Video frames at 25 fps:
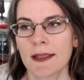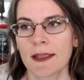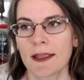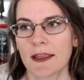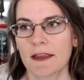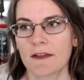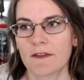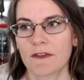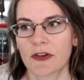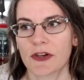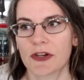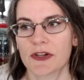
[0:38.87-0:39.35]

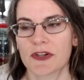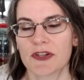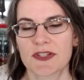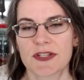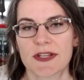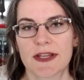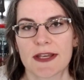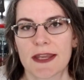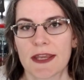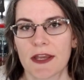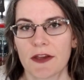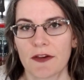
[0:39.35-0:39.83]
If you're
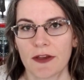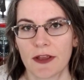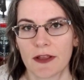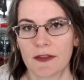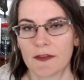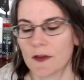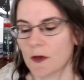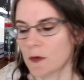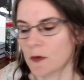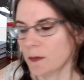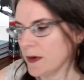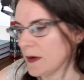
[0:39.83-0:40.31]
interested in hearing a
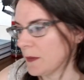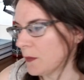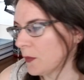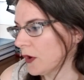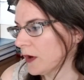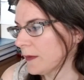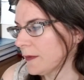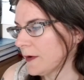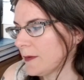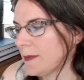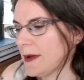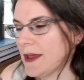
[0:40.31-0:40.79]
little bit more
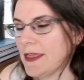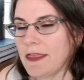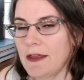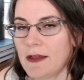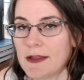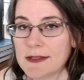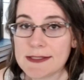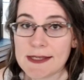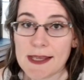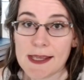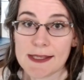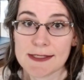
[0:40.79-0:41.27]
about my
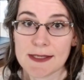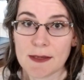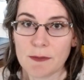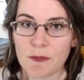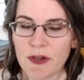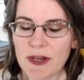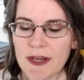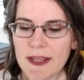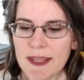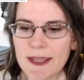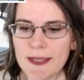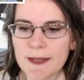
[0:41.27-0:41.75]
thoughts as I'm
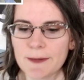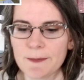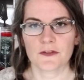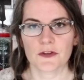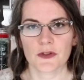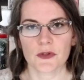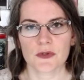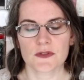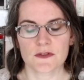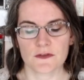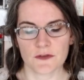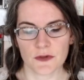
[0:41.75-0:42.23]
reading it. For
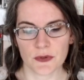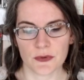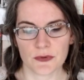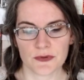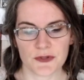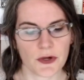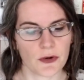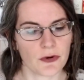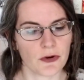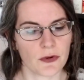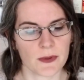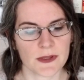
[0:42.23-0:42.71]
those of you who
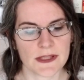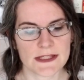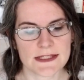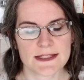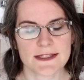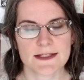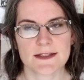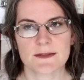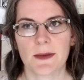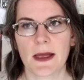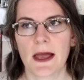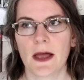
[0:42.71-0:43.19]
don't know what this
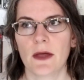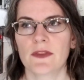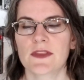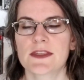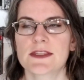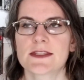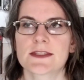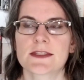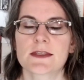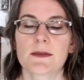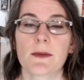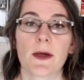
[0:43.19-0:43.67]
is
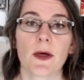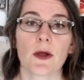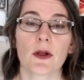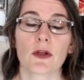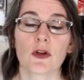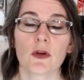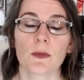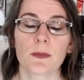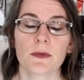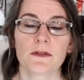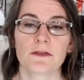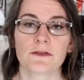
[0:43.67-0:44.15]
about a
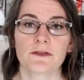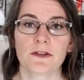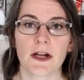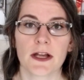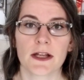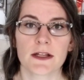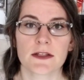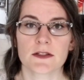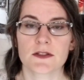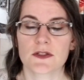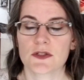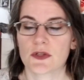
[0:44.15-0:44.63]
group of
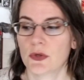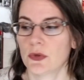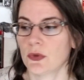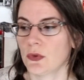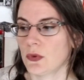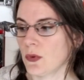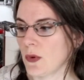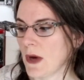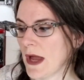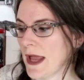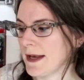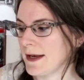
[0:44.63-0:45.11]
friends
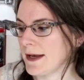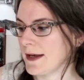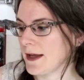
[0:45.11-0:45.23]
who end